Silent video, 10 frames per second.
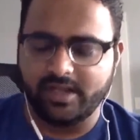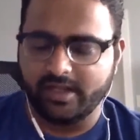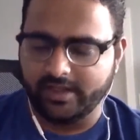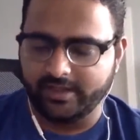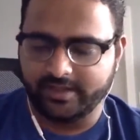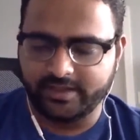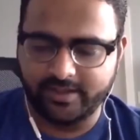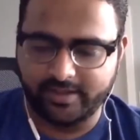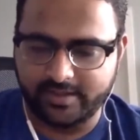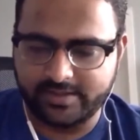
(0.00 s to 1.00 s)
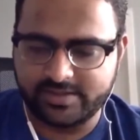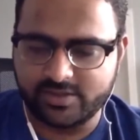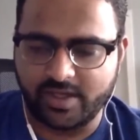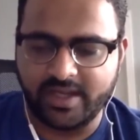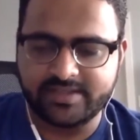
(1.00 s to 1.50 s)
And
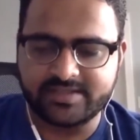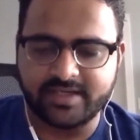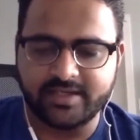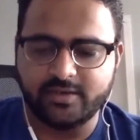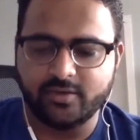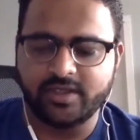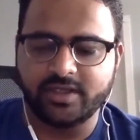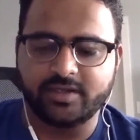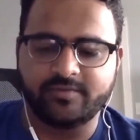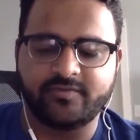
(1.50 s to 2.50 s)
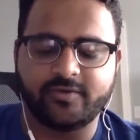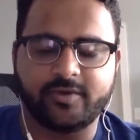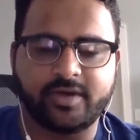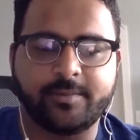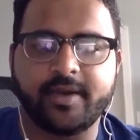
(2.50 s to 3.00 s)
so I started looking up
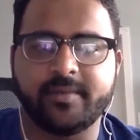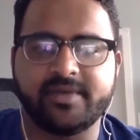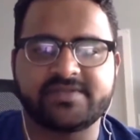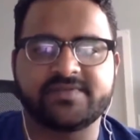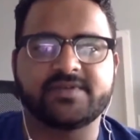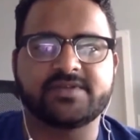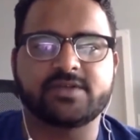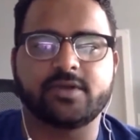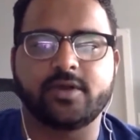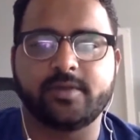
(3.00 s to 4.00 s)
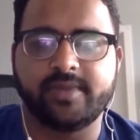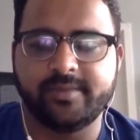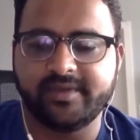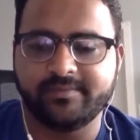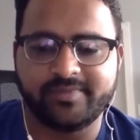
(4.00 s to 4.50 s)
for apartments first, or
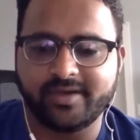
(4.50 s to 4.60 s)
maybe